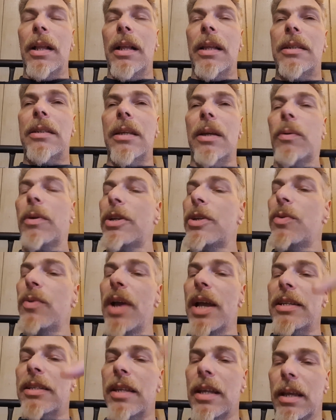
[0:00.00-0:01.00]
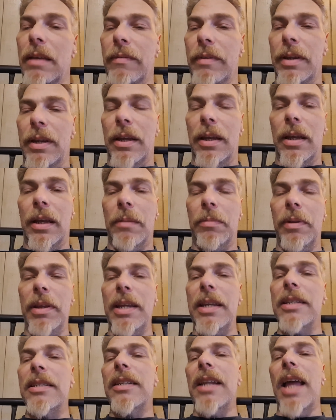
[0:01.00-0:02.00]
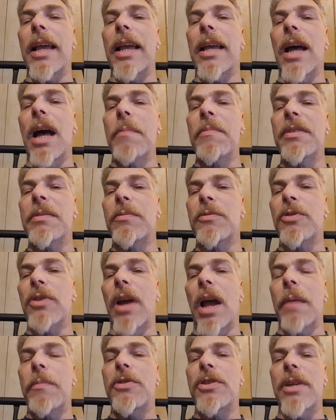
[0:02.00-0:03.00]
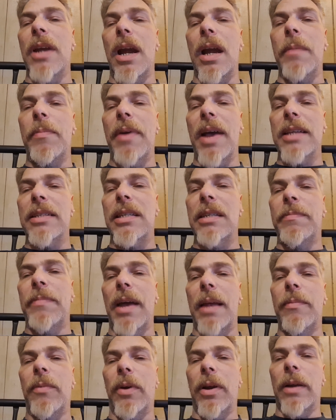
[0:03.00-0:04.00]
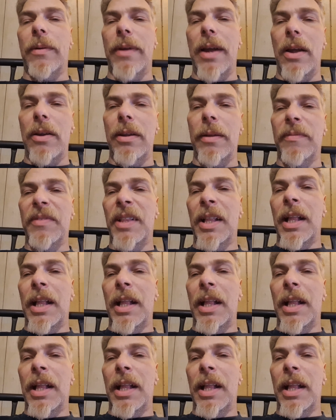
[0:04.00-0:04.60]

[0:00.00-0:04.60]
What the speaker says: So, what did you guys think of it? Please comment, subscribe, share, pass this bad boy around.